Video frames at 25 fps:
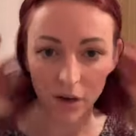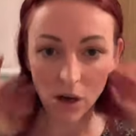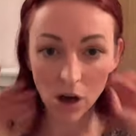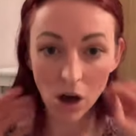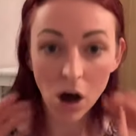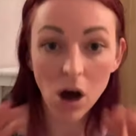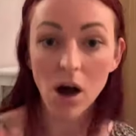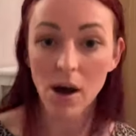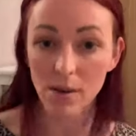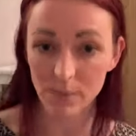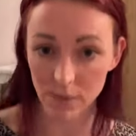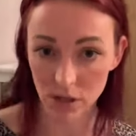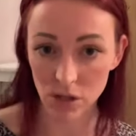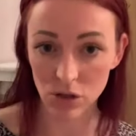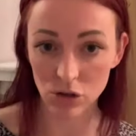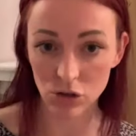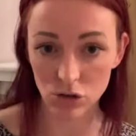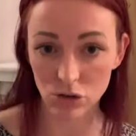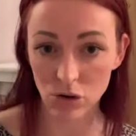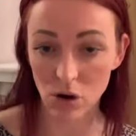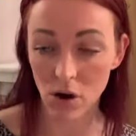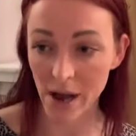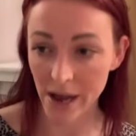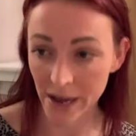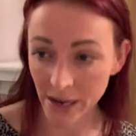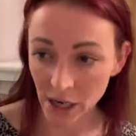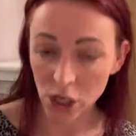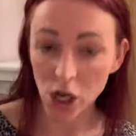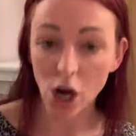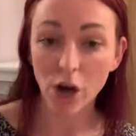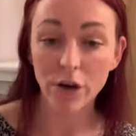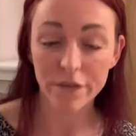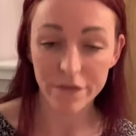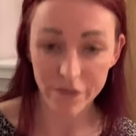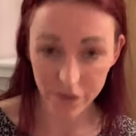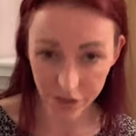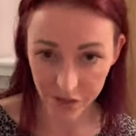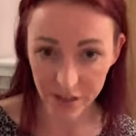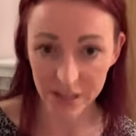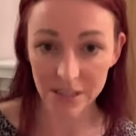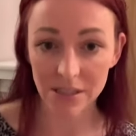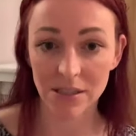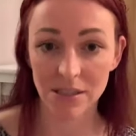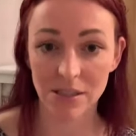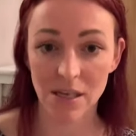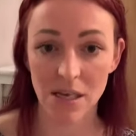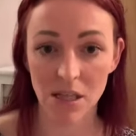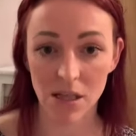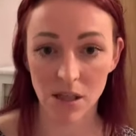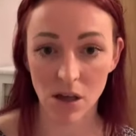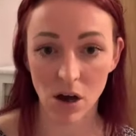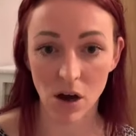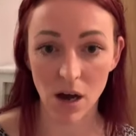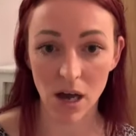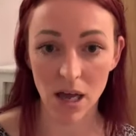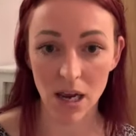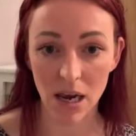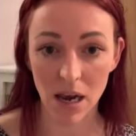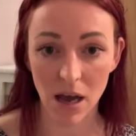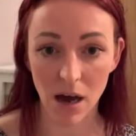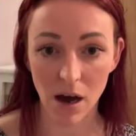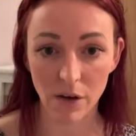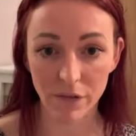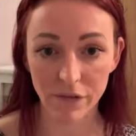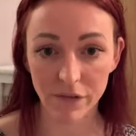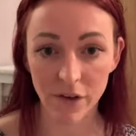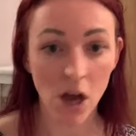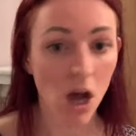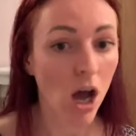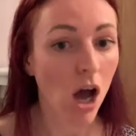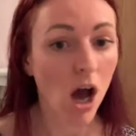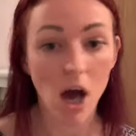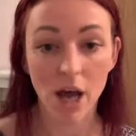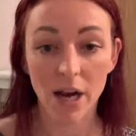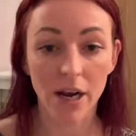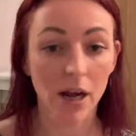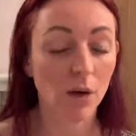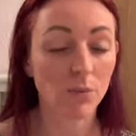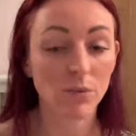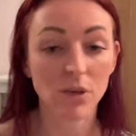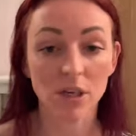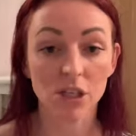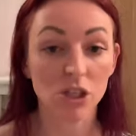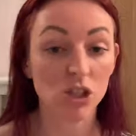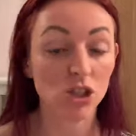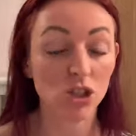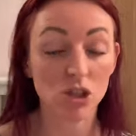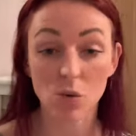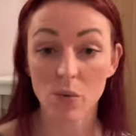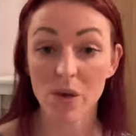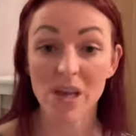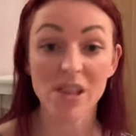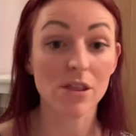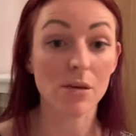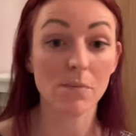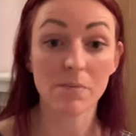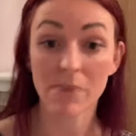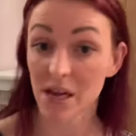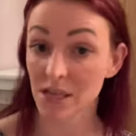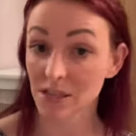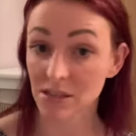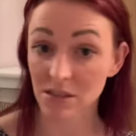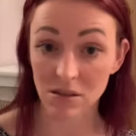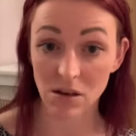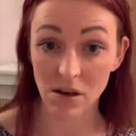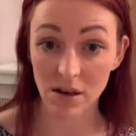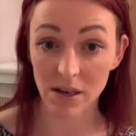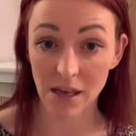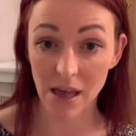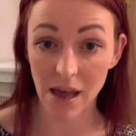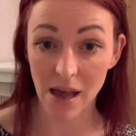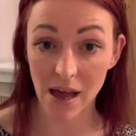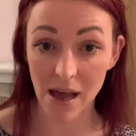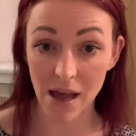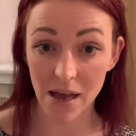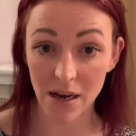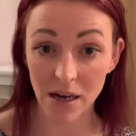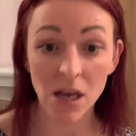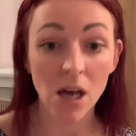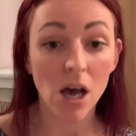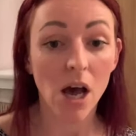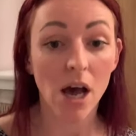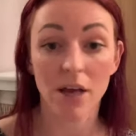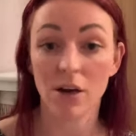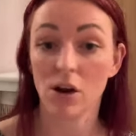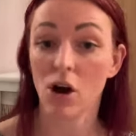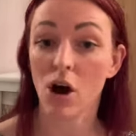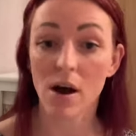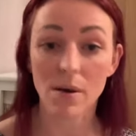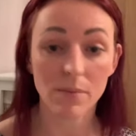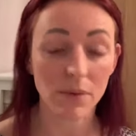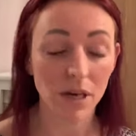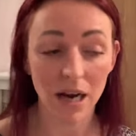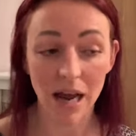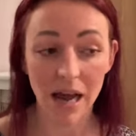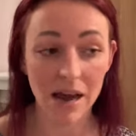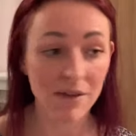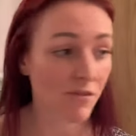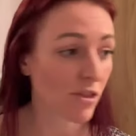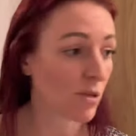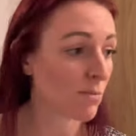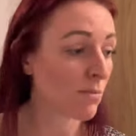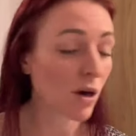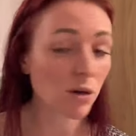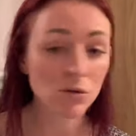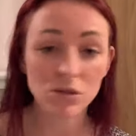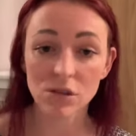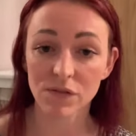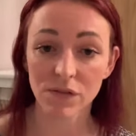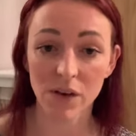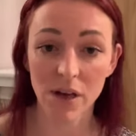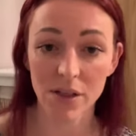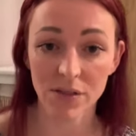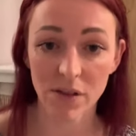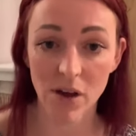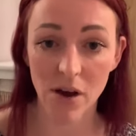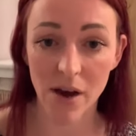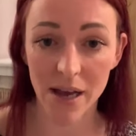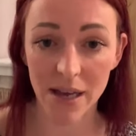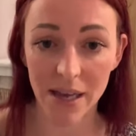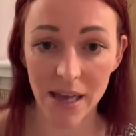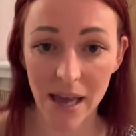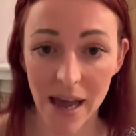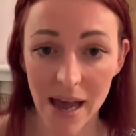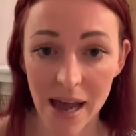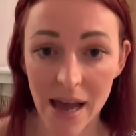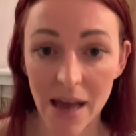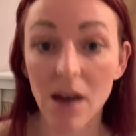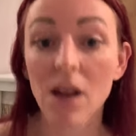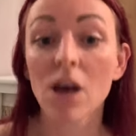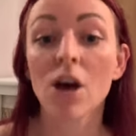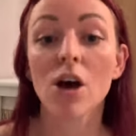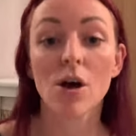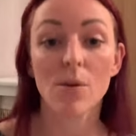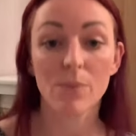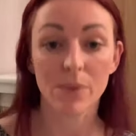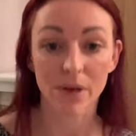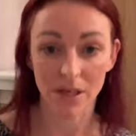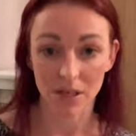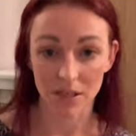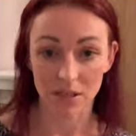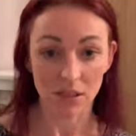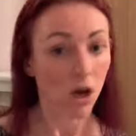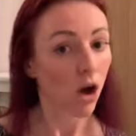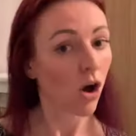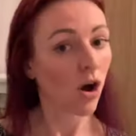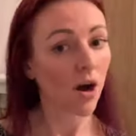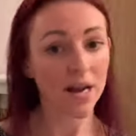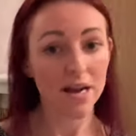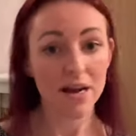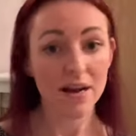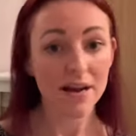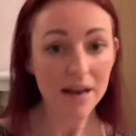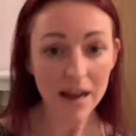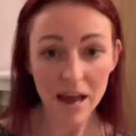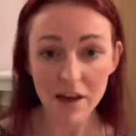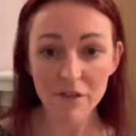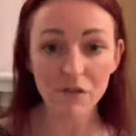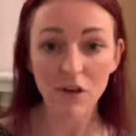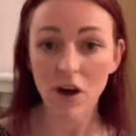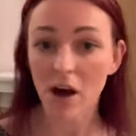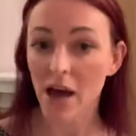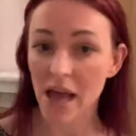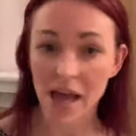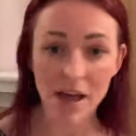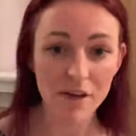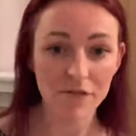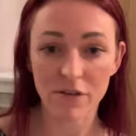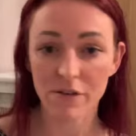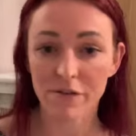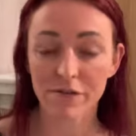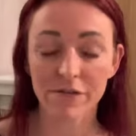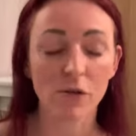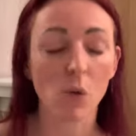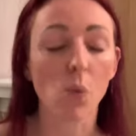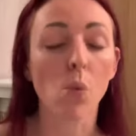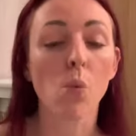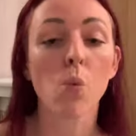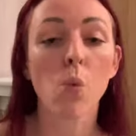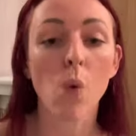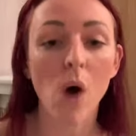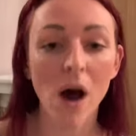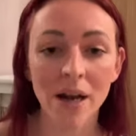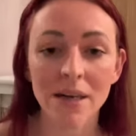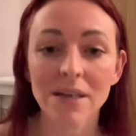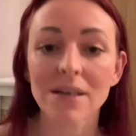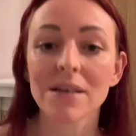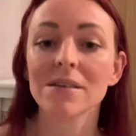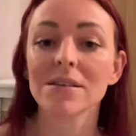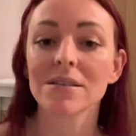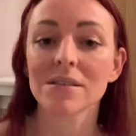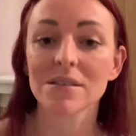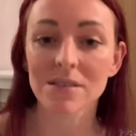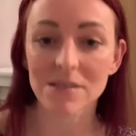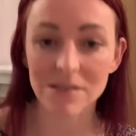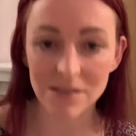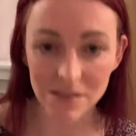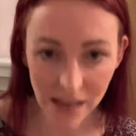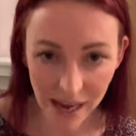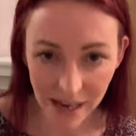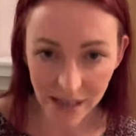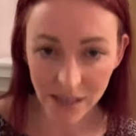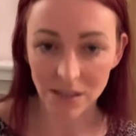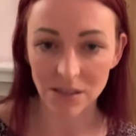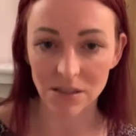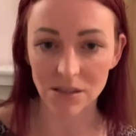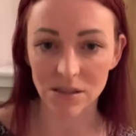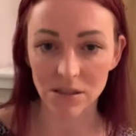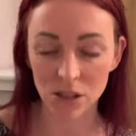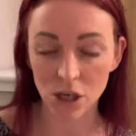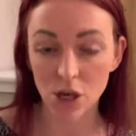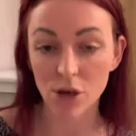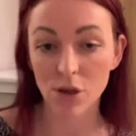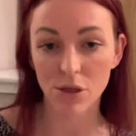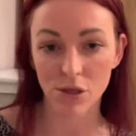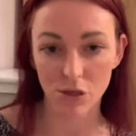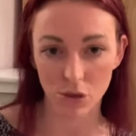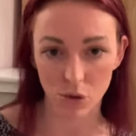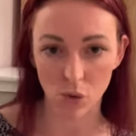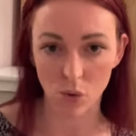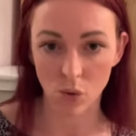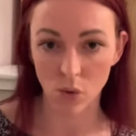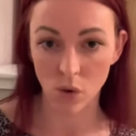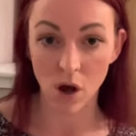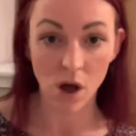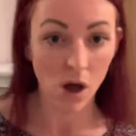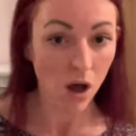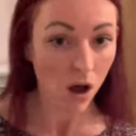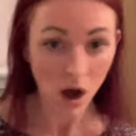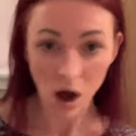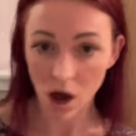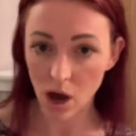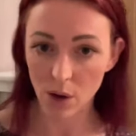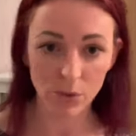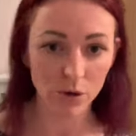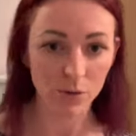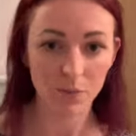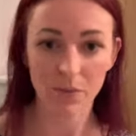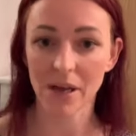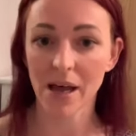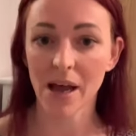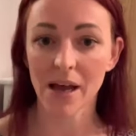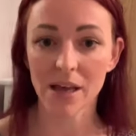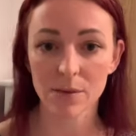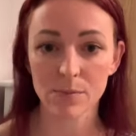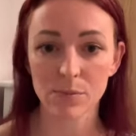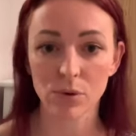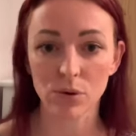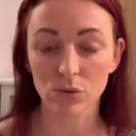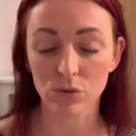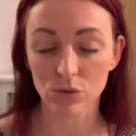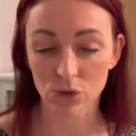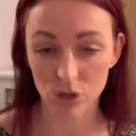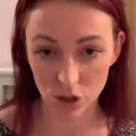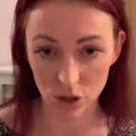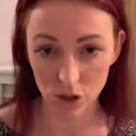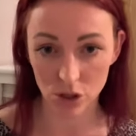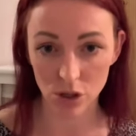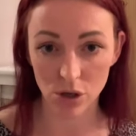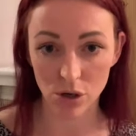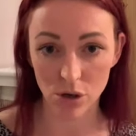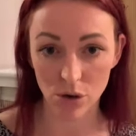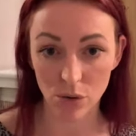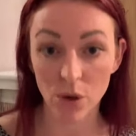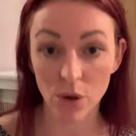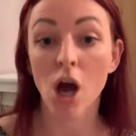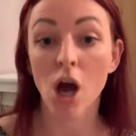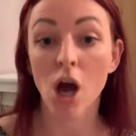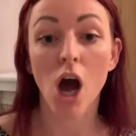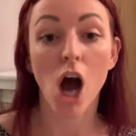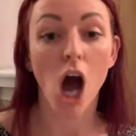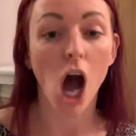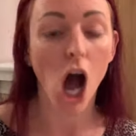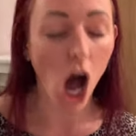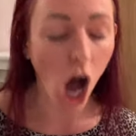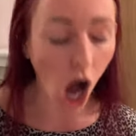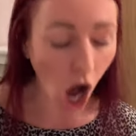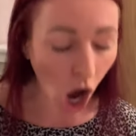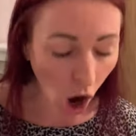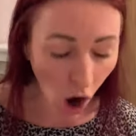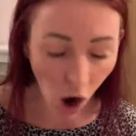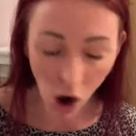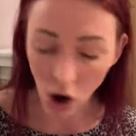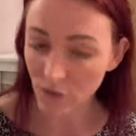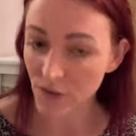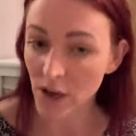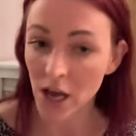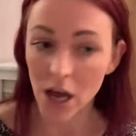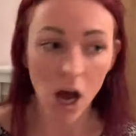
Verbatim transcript: I'm going to try and go for this thing that I love and I'm going to do it the best I can and I'm going to have the most fun that I can because I never ever for one second thought I would be able to do half,